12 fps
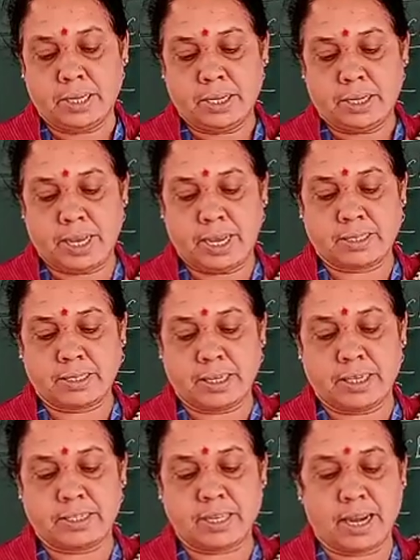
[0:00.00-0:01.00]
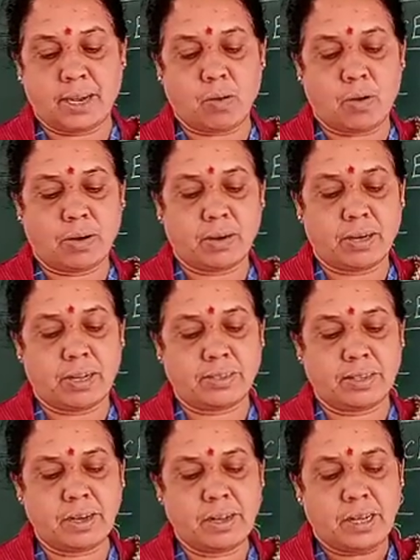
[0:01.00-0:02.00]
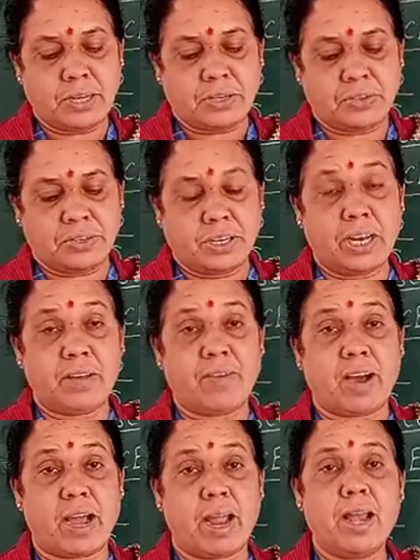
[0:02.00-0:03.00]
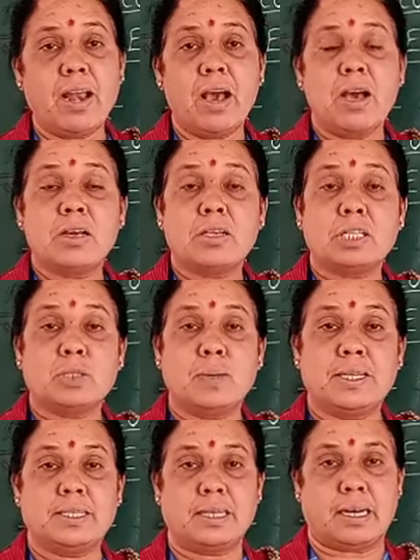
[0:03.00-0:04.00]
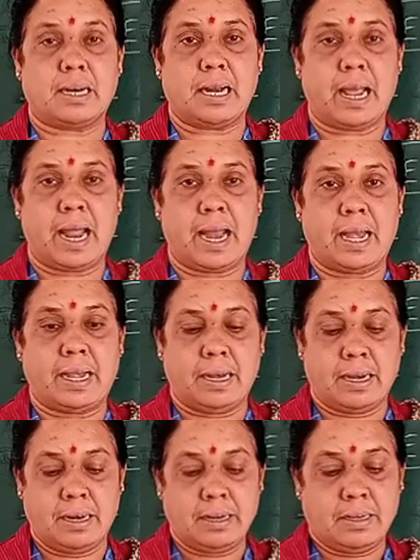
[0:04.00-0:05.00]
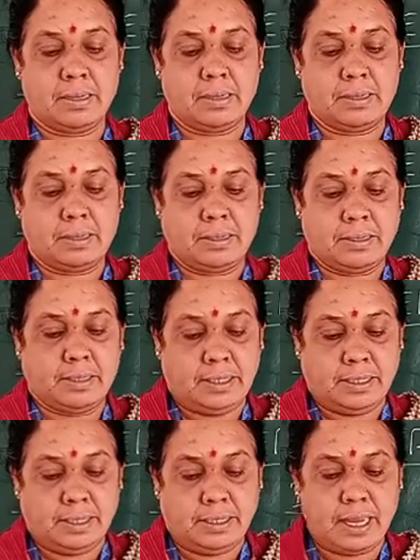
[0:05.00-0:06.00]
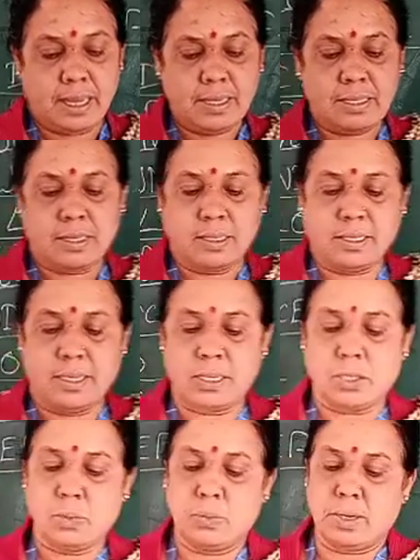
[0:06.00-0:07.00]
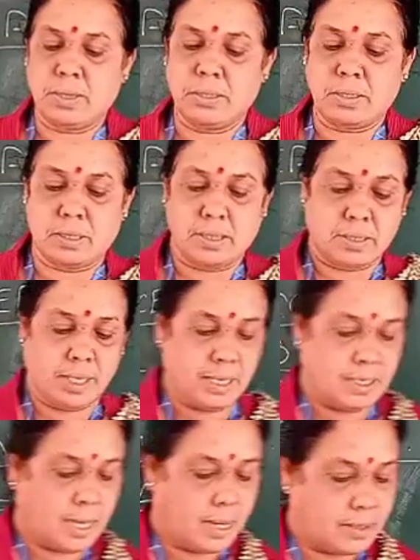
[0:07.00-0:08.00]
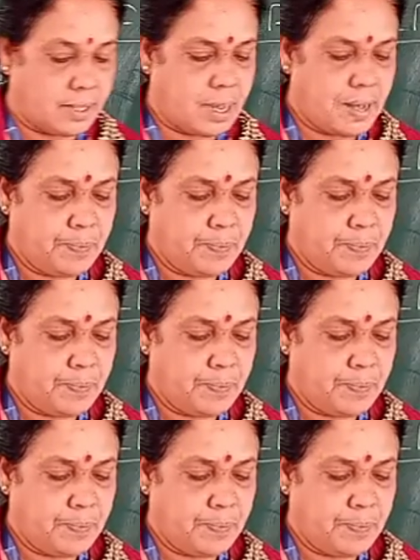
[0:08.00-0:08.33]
Yes, its headquarters is in Geneva and Switzerland. Yes, dear students, these are the